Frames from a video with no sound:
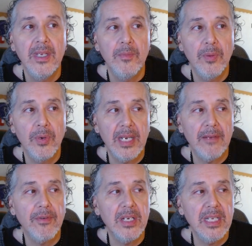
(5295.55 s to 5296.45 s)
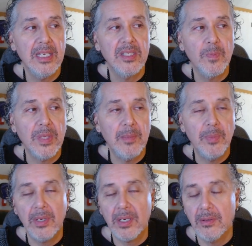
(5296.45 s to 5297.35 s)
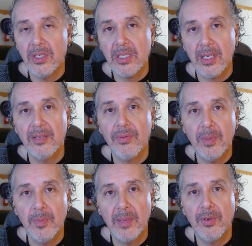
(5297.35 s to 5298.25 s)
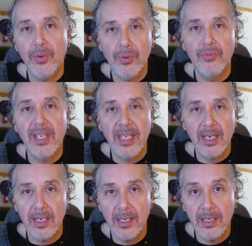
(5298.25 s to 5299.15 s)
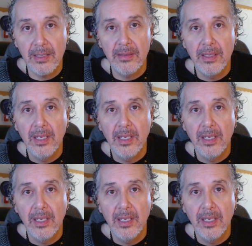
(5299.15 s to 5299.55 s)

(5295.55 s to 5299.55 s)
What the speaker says: But whatever it is, people are going to start to remember who they are.